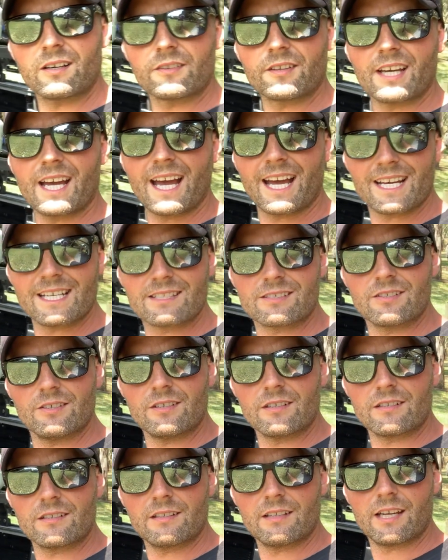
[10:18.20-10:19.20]
that has
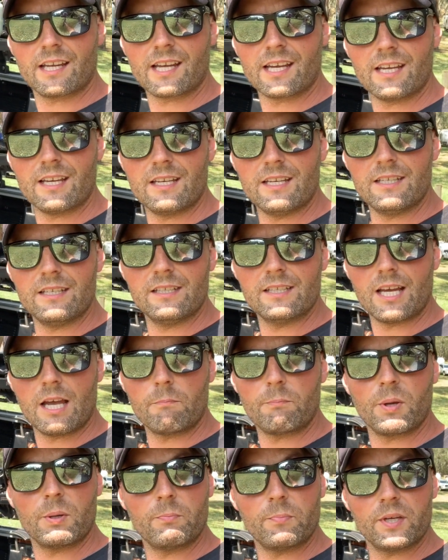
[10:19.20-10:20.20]
got a
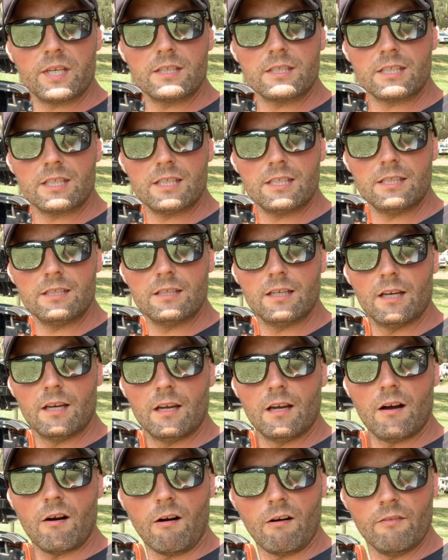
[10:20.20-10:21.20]
MPPT
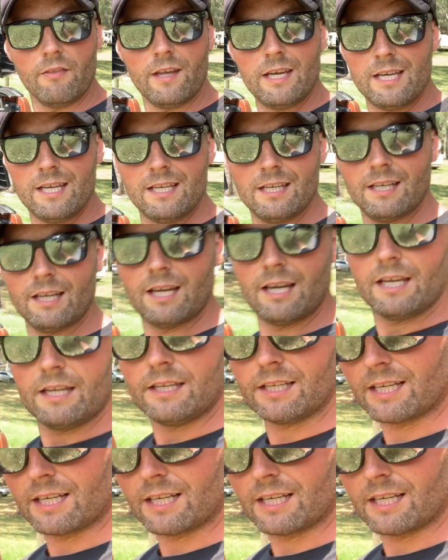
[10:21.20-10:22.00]
on there, you